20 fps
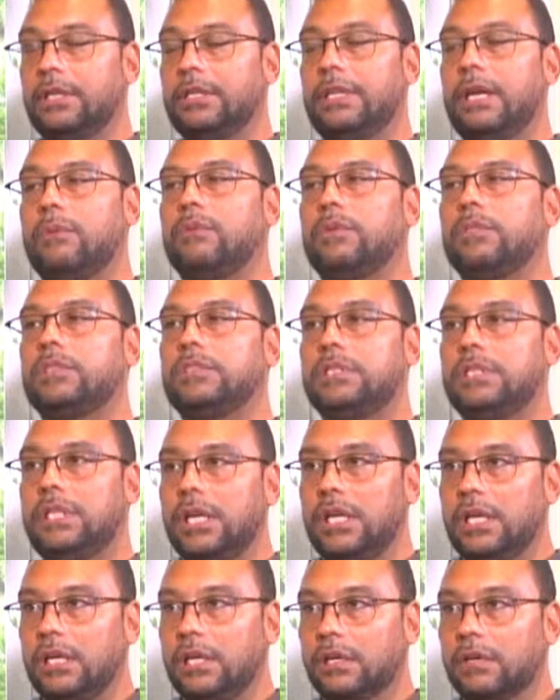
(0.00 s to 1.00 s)
that we're
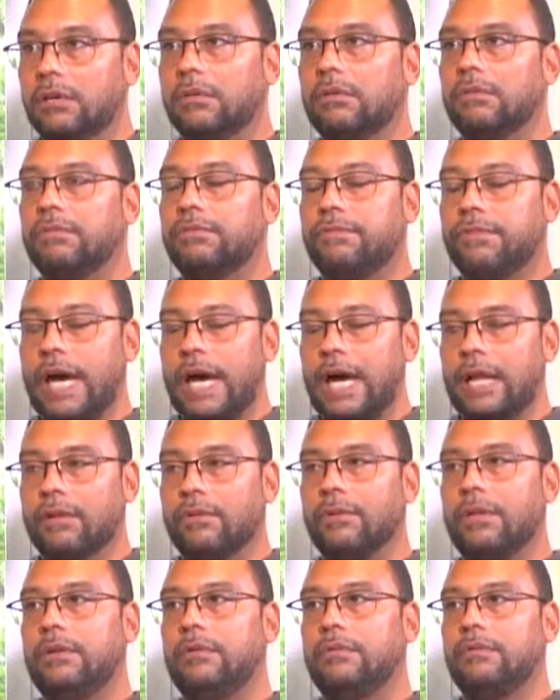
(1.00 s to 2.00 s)
still
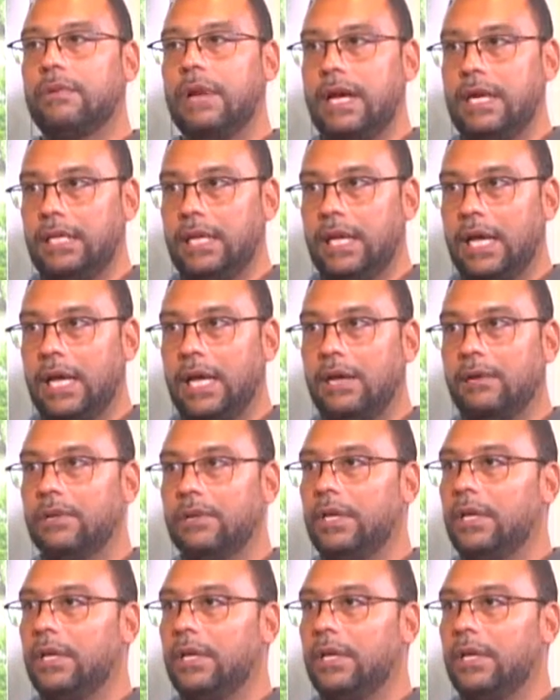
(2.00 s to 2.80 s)
following right now.